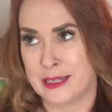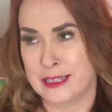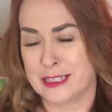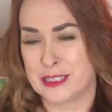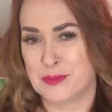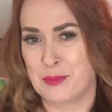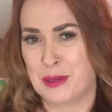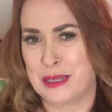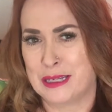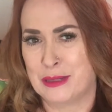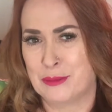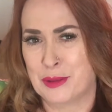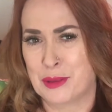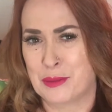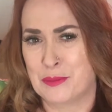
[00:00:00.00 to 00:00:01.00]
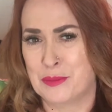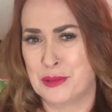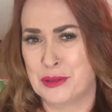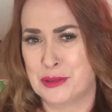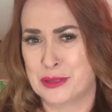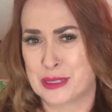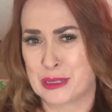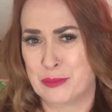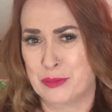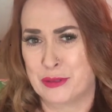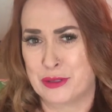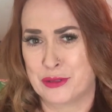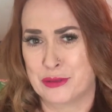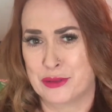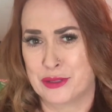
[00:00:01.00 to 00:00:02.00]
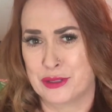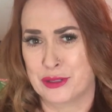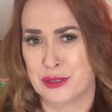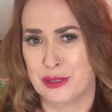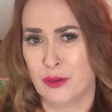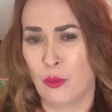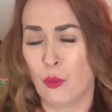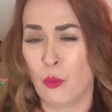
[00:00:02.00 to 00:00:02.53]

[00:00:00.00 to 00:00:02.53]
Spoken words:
is meeting with a music producer.